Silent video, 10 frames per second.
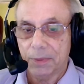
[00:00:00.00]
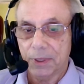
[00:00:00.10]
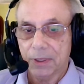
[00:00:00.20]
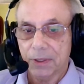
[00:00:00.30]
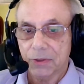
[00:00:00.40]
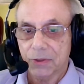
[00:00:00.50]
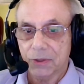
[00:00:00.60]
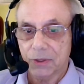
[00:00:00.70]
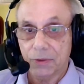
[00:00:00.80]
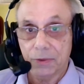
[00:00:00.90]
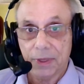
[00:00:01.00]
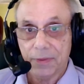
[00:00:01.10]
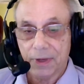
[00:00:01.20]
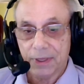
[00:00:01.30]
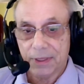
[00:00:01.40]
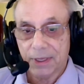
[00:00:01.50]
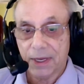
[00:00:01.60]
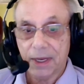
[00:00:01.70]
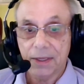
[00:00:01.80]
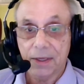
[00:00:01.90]
because they've got the
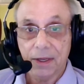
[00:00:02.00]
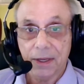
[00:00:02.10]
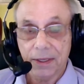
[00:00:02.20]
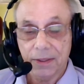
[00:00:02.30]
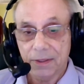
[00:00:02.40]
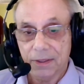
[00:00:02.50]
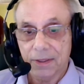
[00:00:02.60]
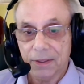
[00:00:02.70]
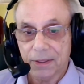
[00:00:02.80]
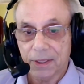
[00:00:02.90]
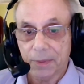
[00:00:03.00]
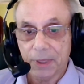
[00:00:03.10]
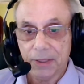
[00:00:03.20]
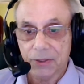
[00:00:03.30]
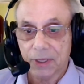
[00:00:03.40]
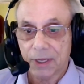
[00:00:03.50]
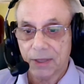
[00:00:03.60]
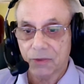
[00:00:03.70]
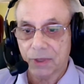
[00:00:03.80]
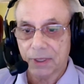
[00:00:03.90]
K9 coming as
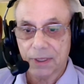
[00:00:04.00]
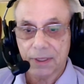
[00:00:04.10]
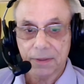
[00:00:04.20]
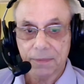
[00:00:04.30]
electric, and